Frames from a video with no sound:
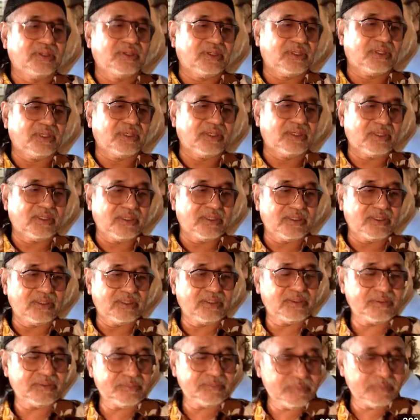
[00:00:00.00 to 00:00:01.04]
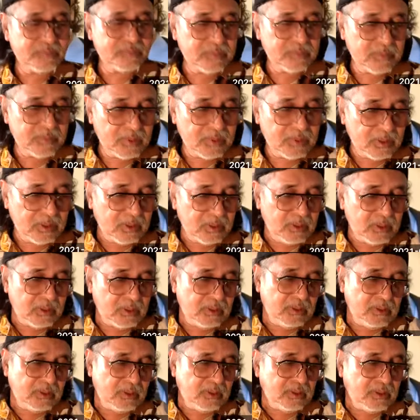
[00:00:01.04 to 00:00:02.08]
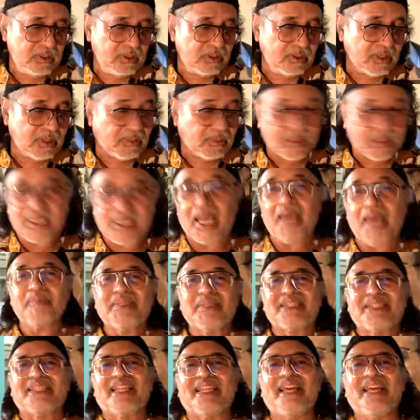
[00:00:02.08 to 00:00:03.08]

I'm gonna have it.